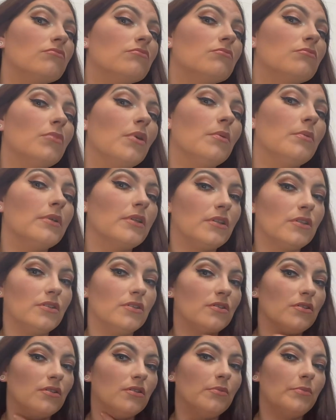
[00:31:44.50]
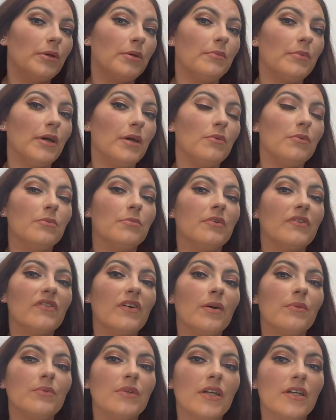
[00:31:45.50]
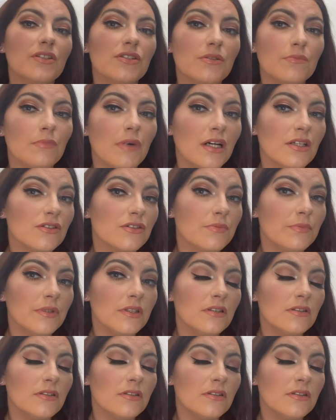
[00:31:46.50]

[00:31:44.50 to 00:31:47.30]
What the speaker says: Probably could have done a bit better with my foundation match, but